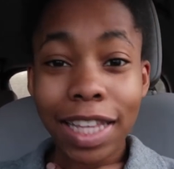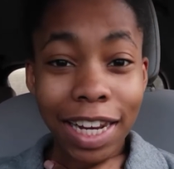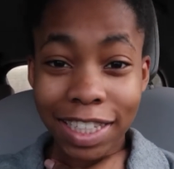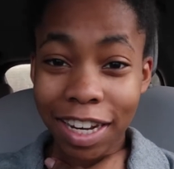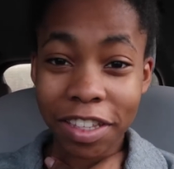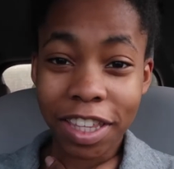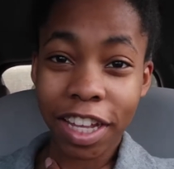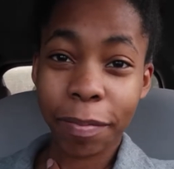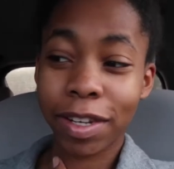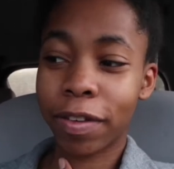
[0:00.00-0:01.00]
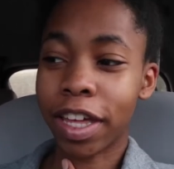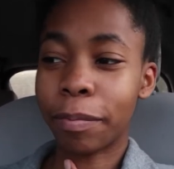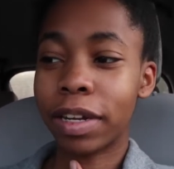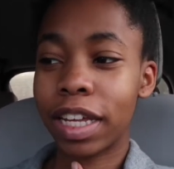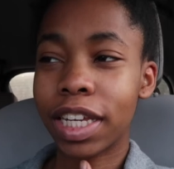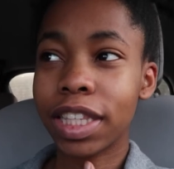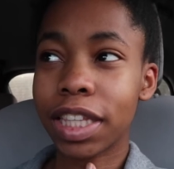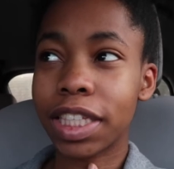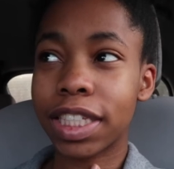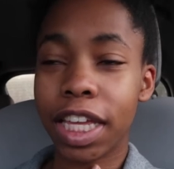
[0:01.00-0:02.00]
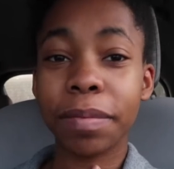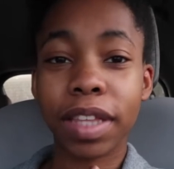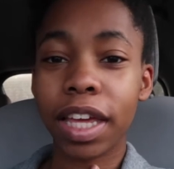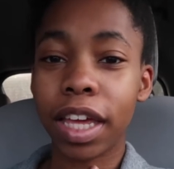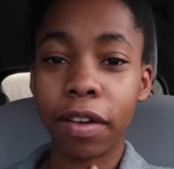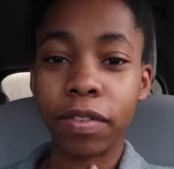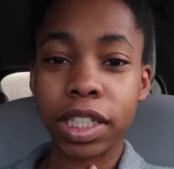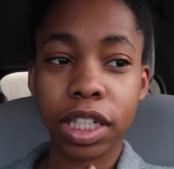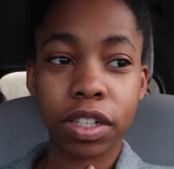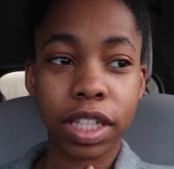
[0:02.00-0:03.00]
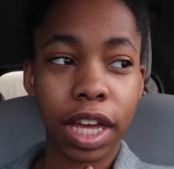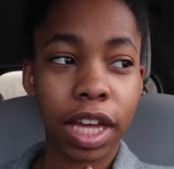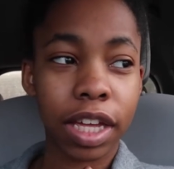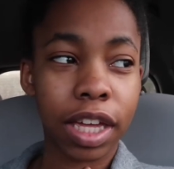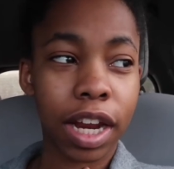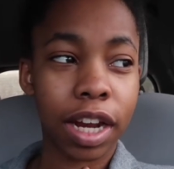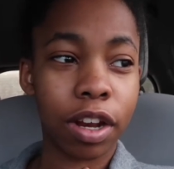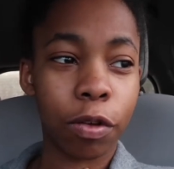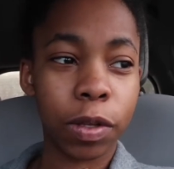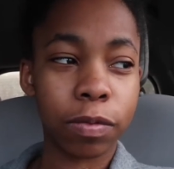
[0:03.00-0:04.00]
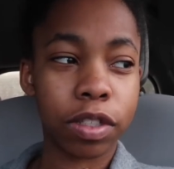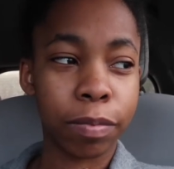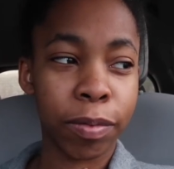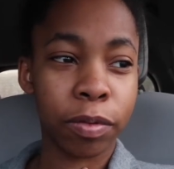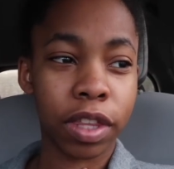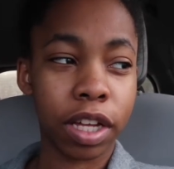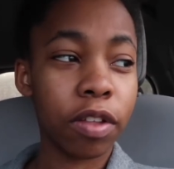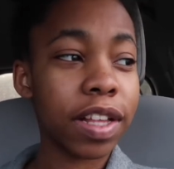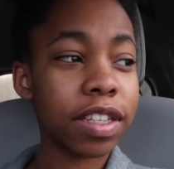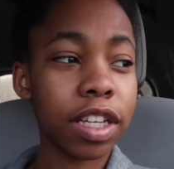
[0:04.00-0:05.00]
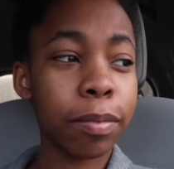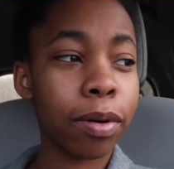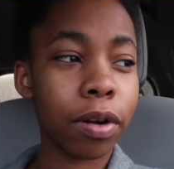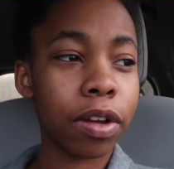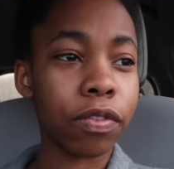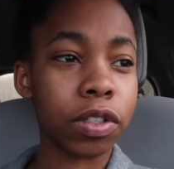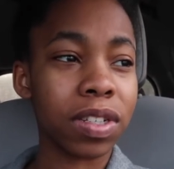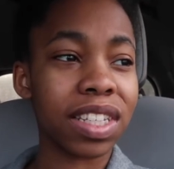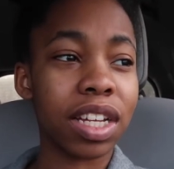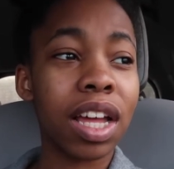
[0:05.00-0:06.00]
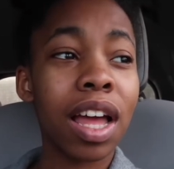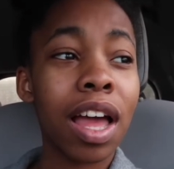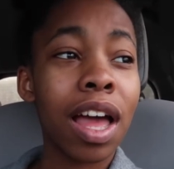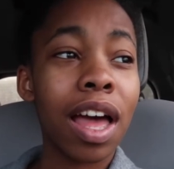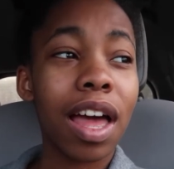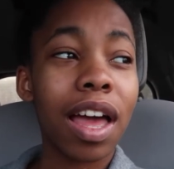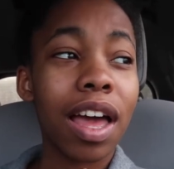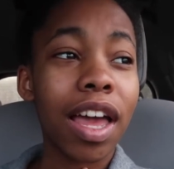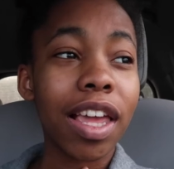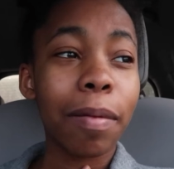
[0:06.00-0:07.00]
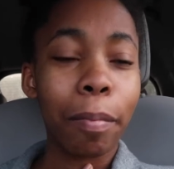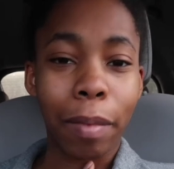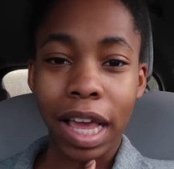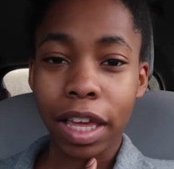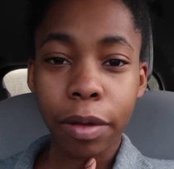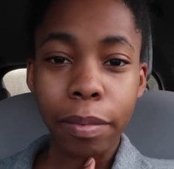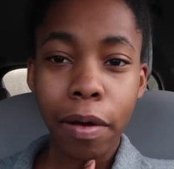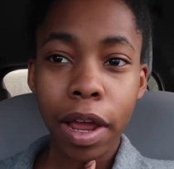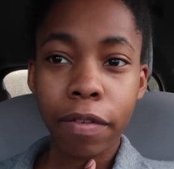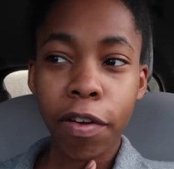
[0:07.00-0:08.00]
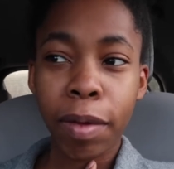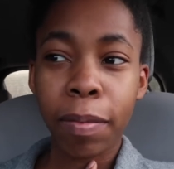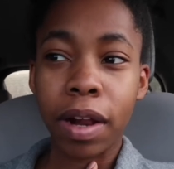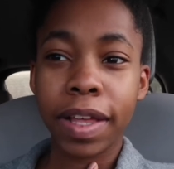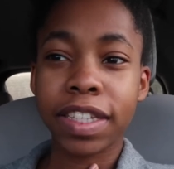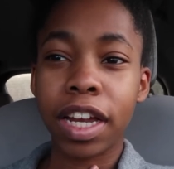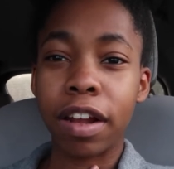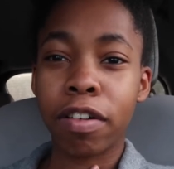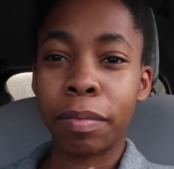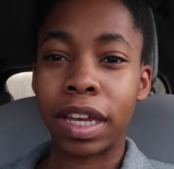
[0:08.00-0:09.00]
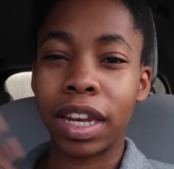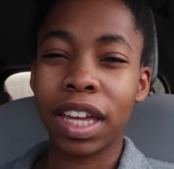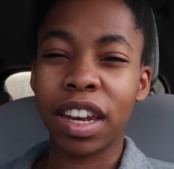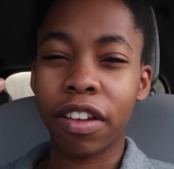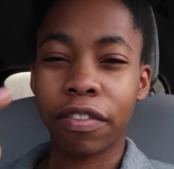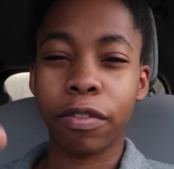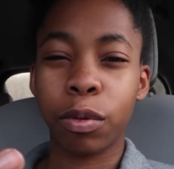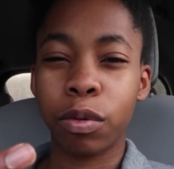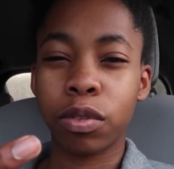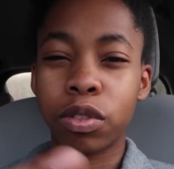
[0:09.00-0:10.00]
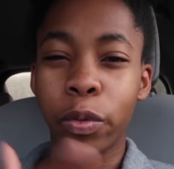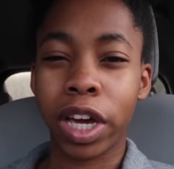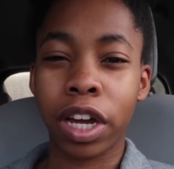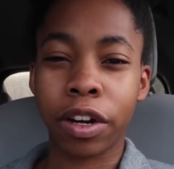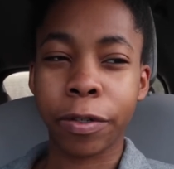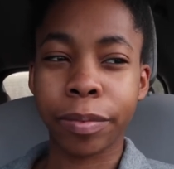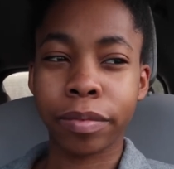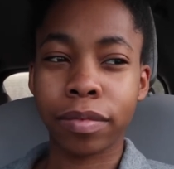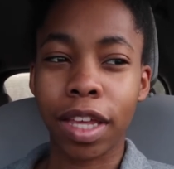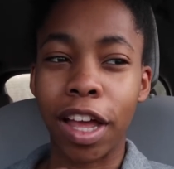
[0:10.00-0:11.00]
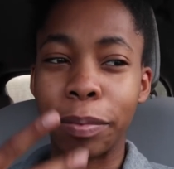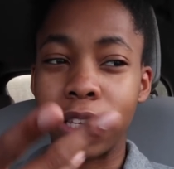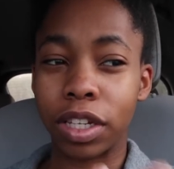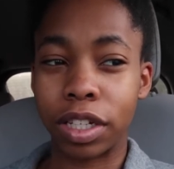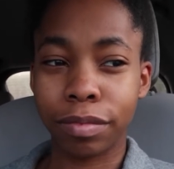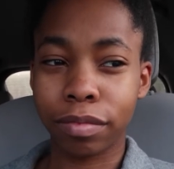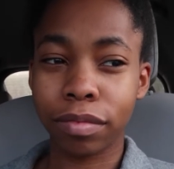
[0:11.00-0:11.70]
It is another thing I've been doing. I've been eating like the same thing every single day, and I know some people think, oh, that's gonna get boring for you. I was like, it might get boring for me, but at least I know I'm eating enough food to where I'll be good.